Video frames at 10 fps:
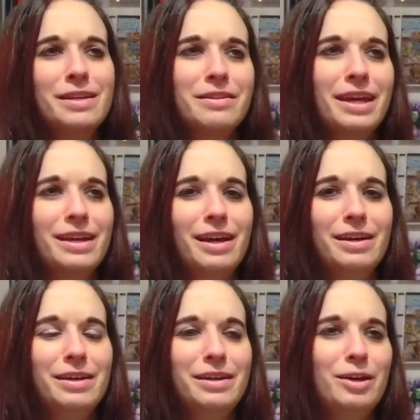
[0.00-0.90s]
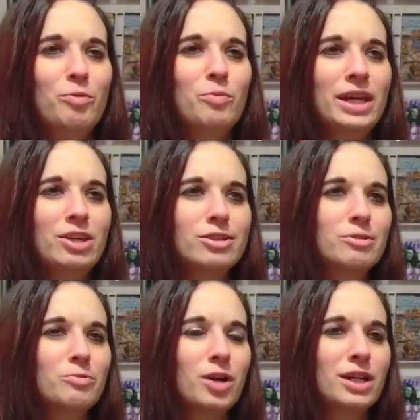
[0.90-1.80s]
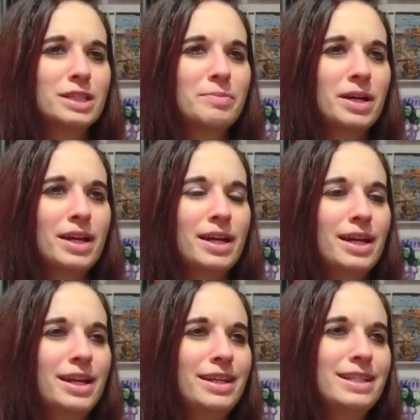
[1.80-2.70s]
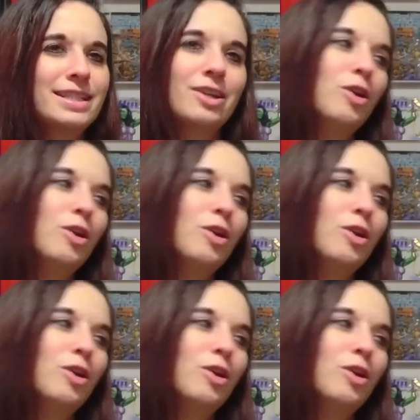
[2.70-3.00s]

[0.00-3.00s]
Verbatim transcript: like, a waiter walks by and he's like,